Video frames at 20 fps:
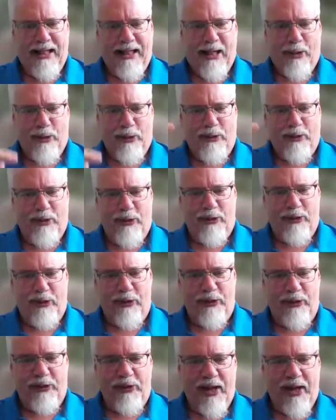Now, this is
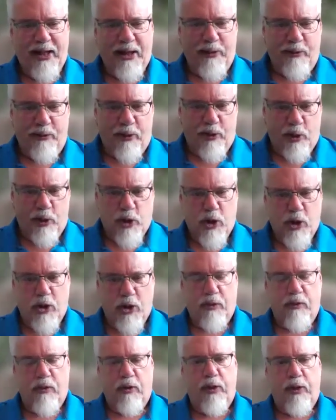the second
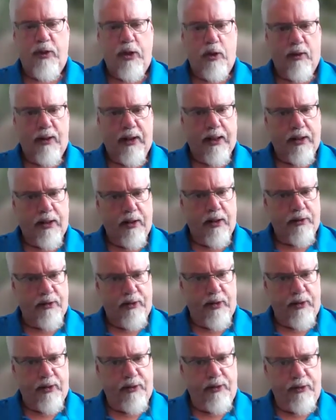version of a video like
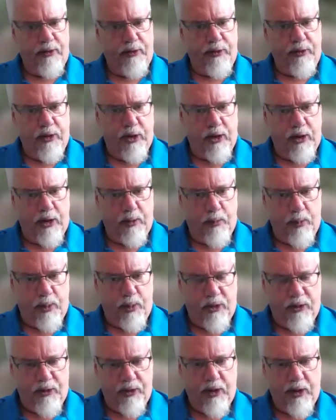this. This is done in
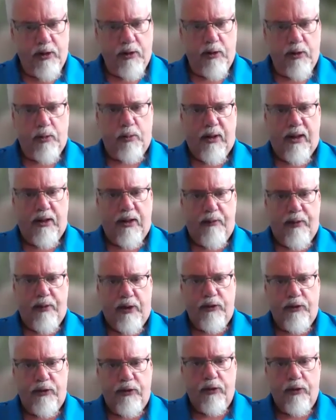particular
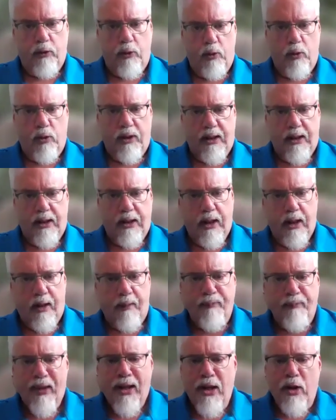relevance to the
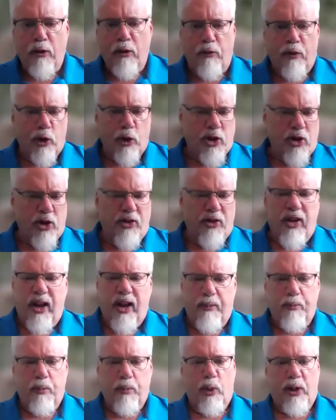version
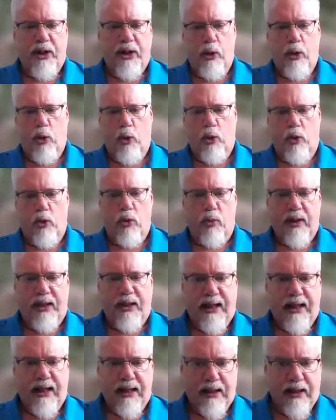10.0
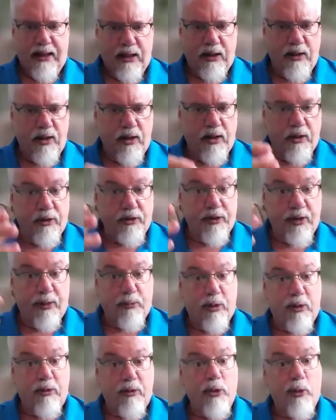created in the
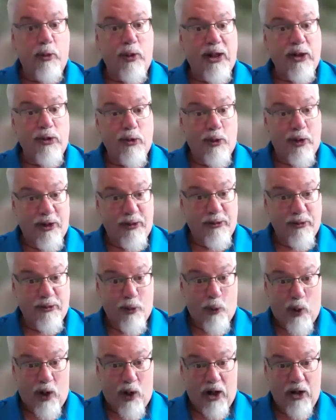summer of
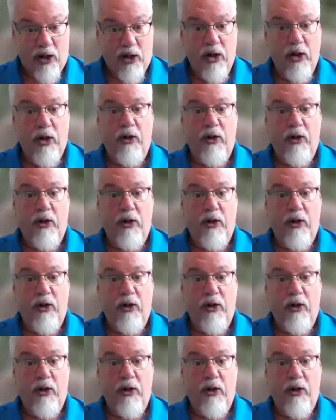2024.